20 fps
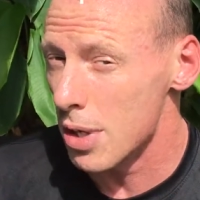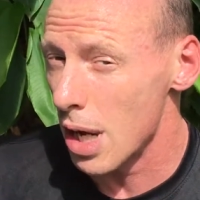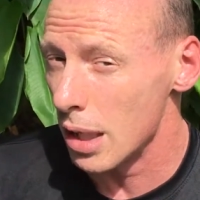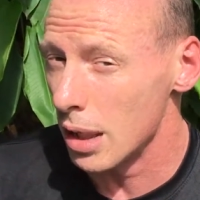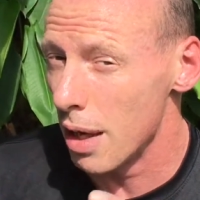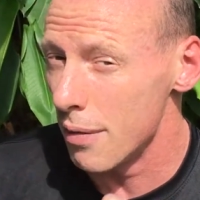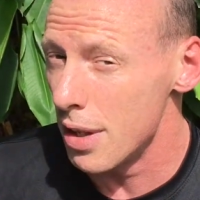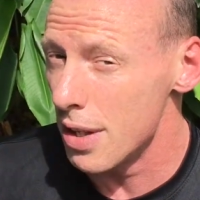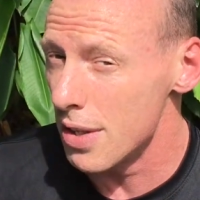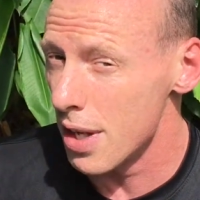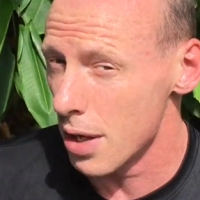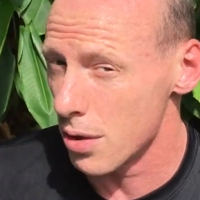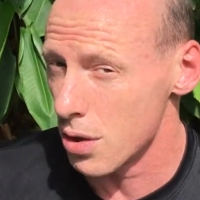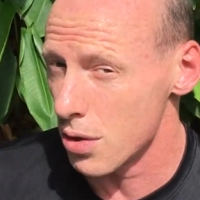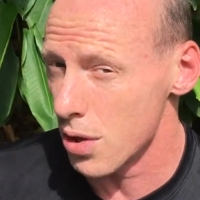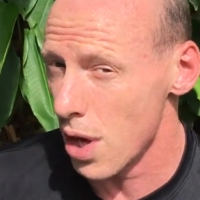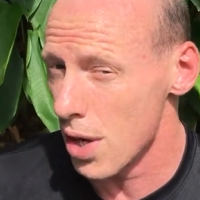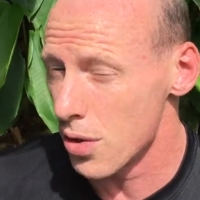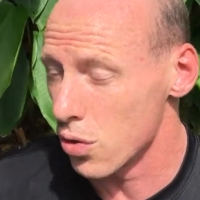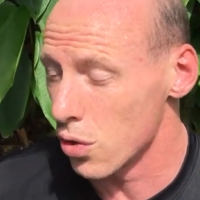I love this
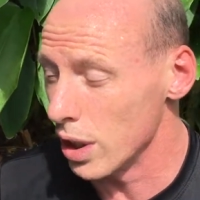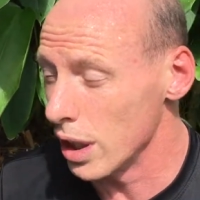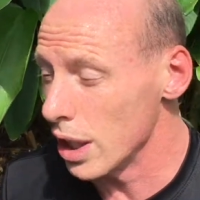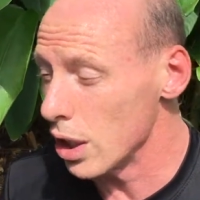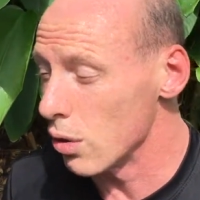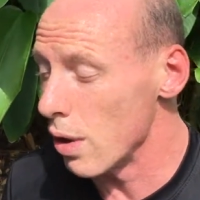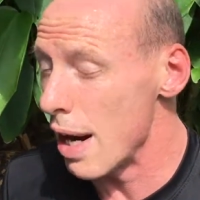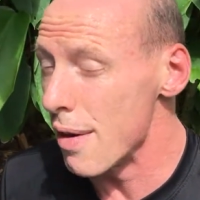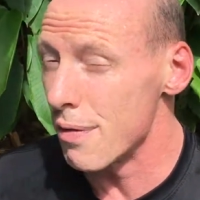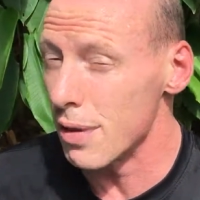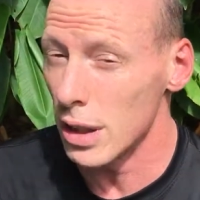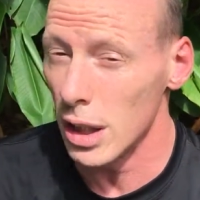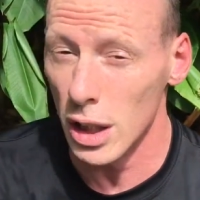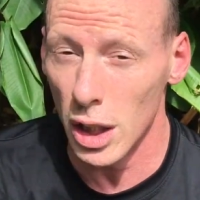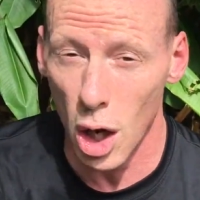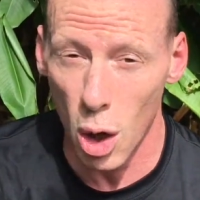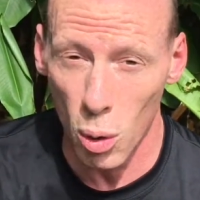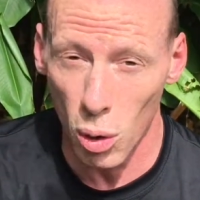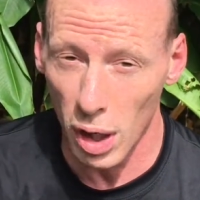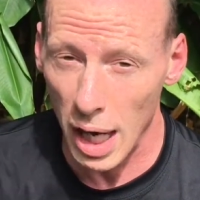exercise, really great for the
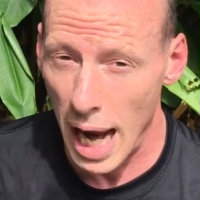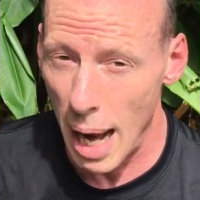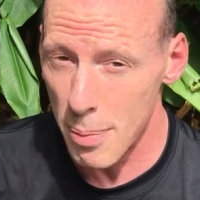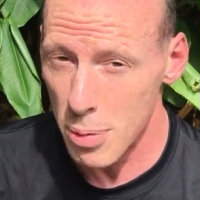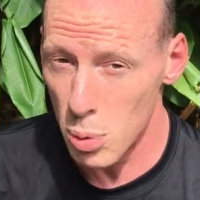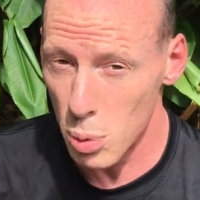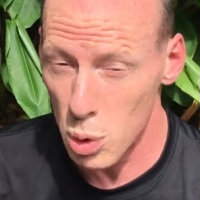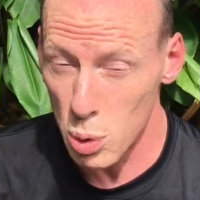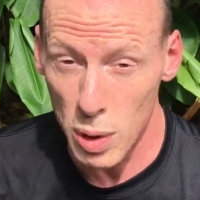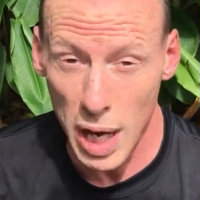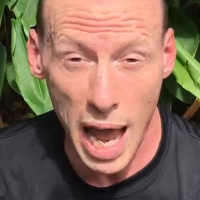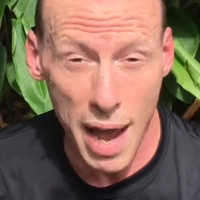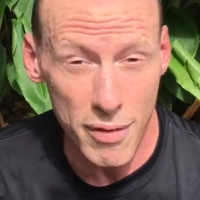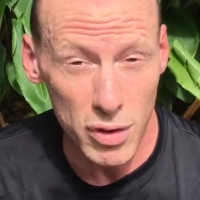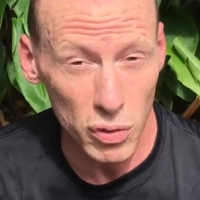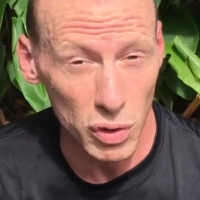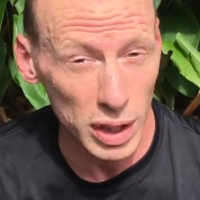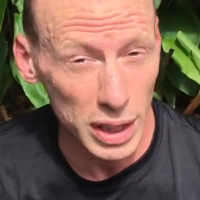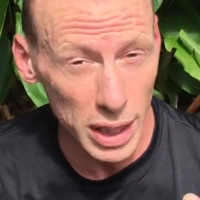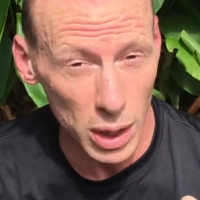lower abs, which we
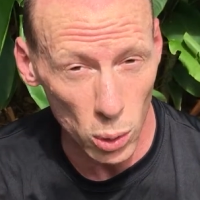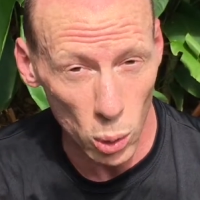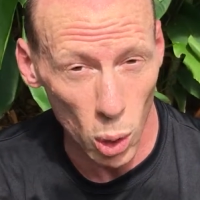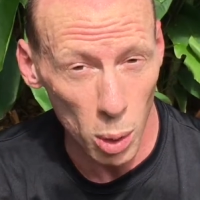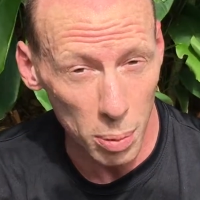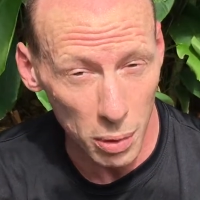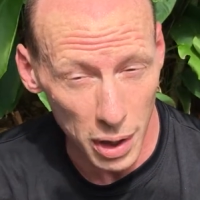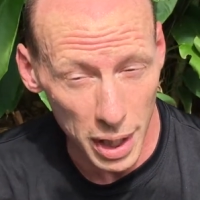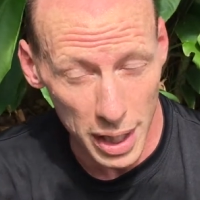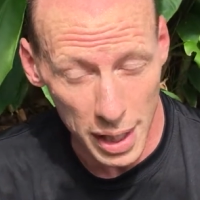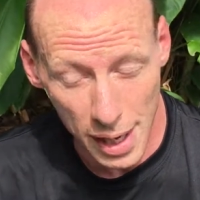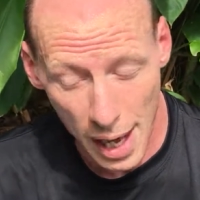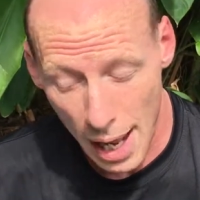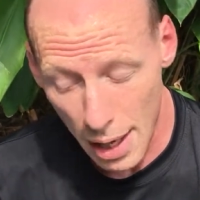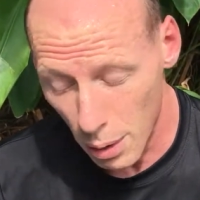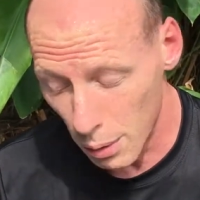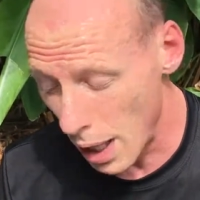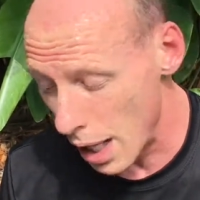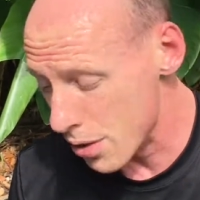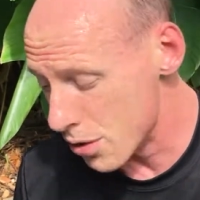haven't really incorporated yet.
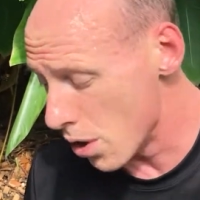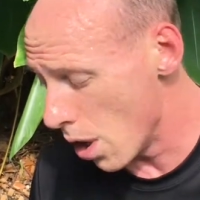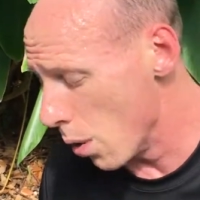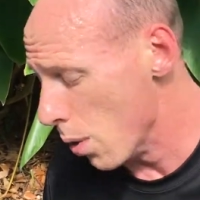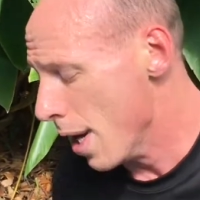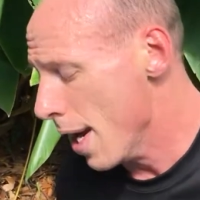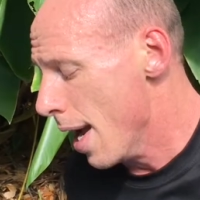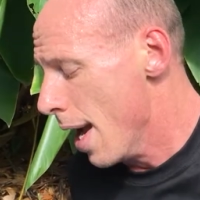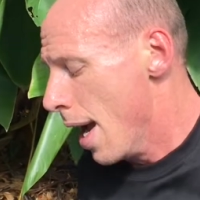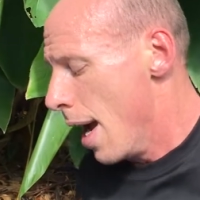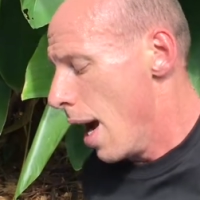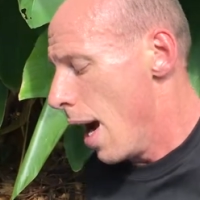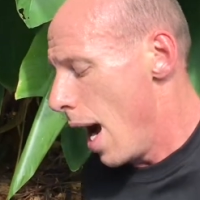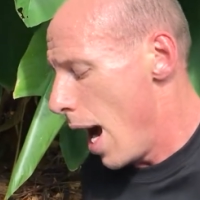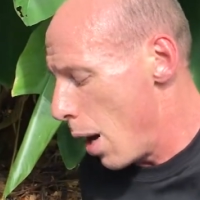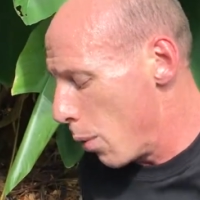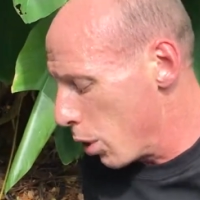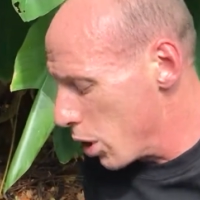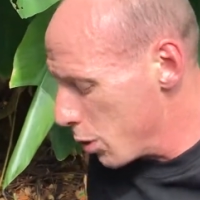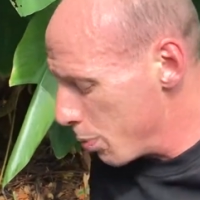Okay, so
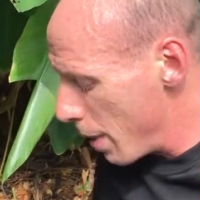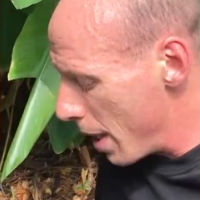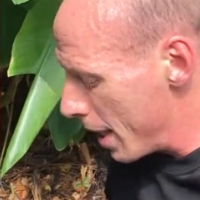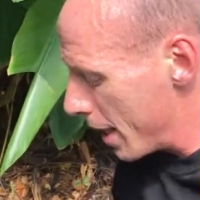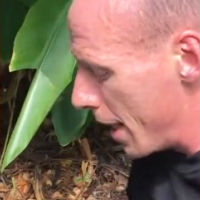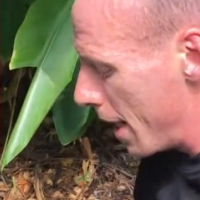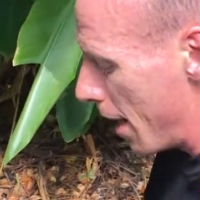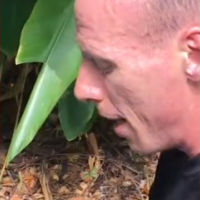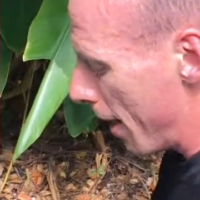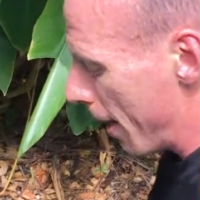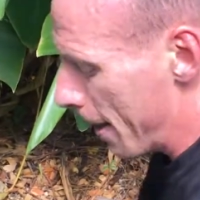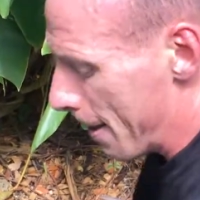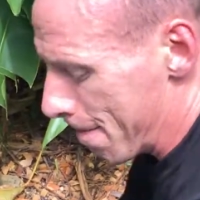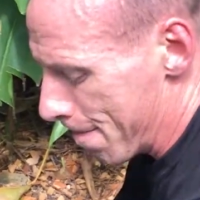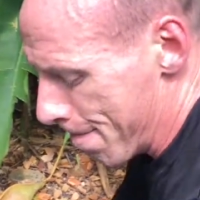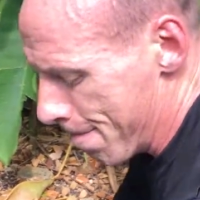we're spinning here.